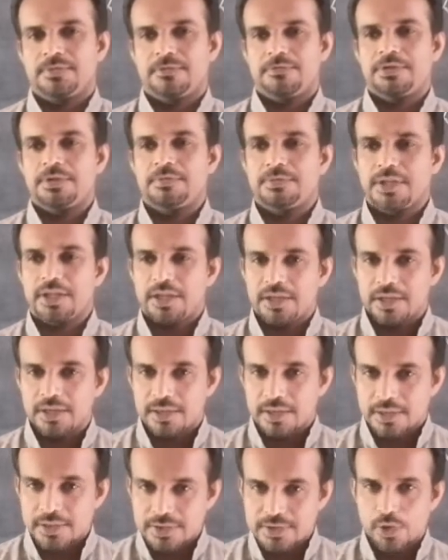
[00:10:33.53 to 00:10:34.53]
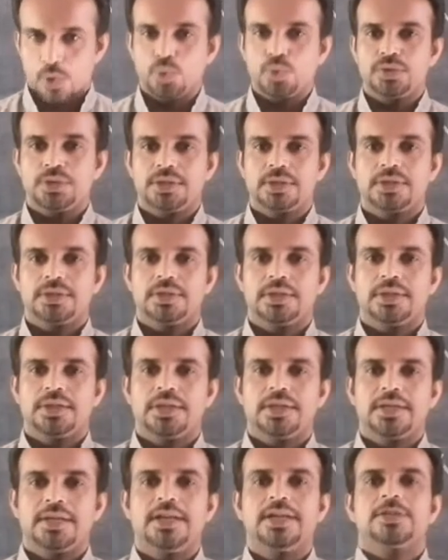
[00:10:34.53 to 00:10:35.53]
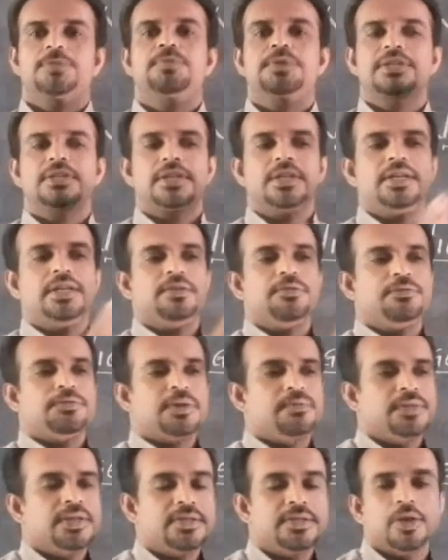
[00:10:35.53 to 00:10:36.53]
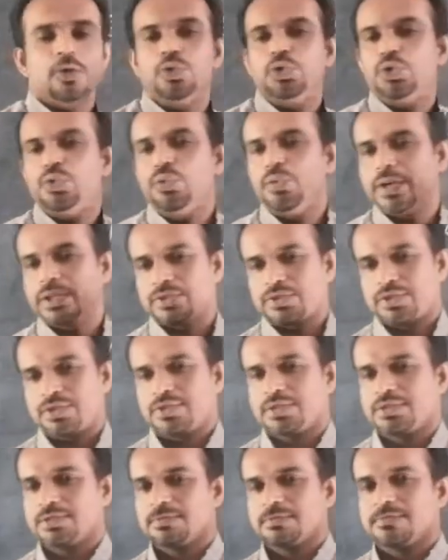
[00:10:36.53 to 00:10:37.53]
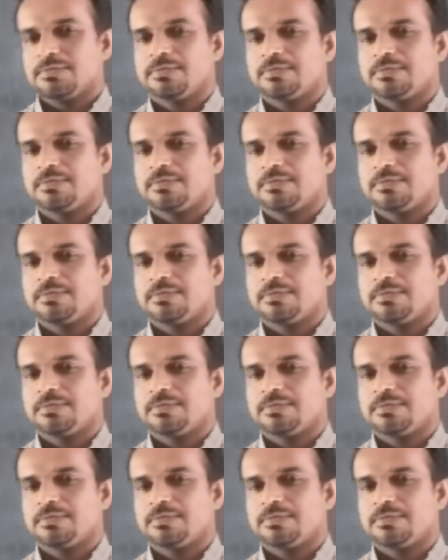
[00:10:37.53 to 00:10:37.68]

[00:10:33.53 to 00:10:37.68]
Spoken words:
from the south, especially from the southwest.